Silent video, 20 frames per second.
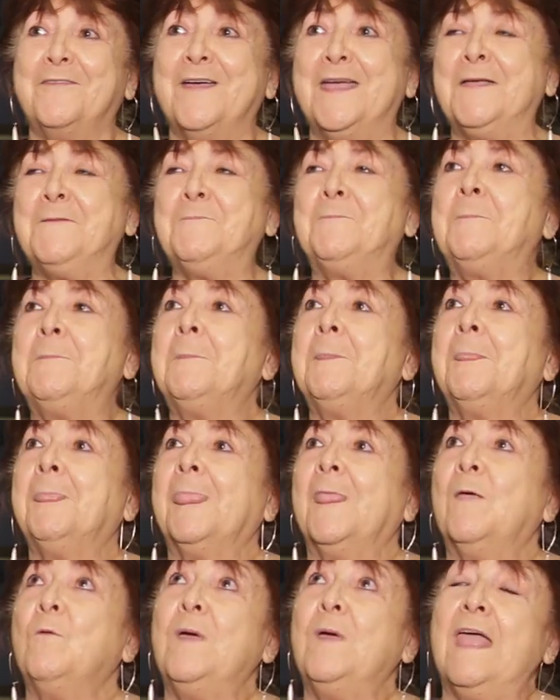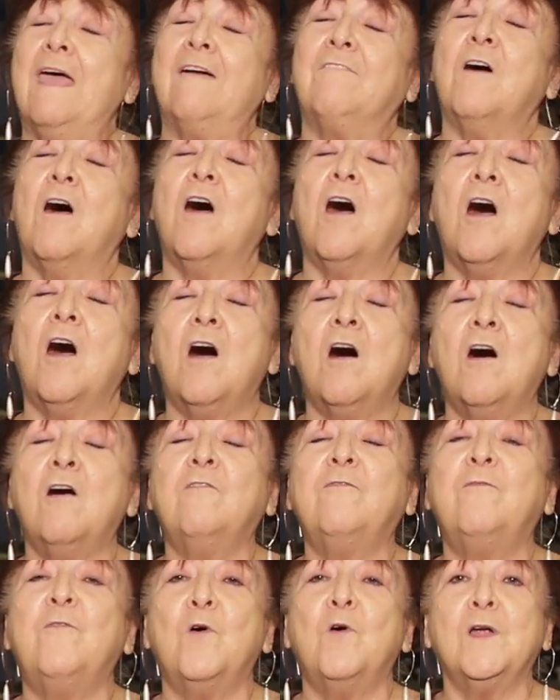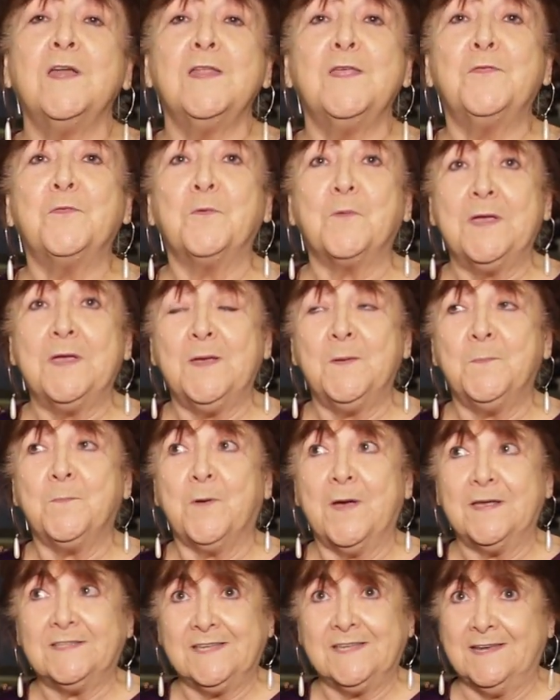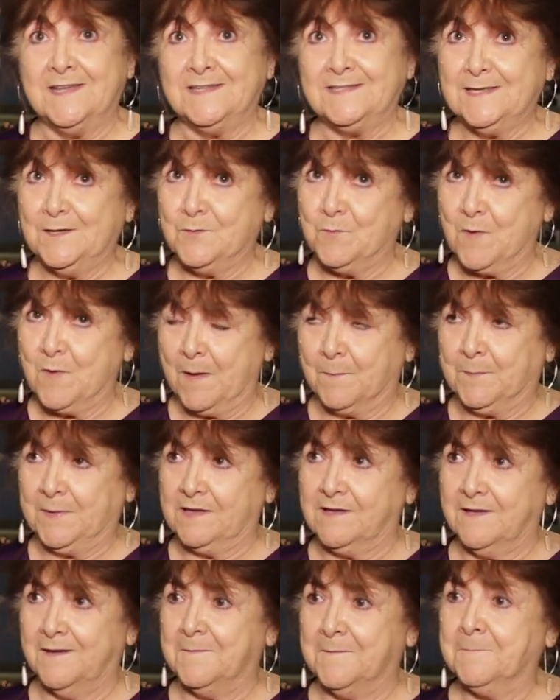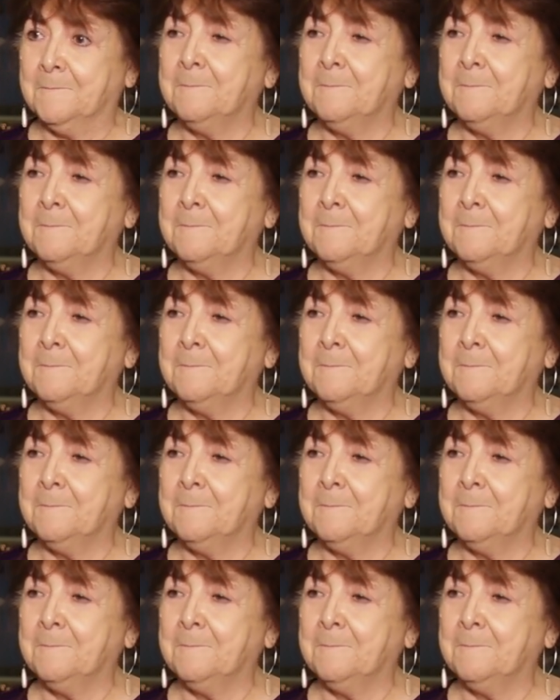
Fame, we have all 43 presidents in replica.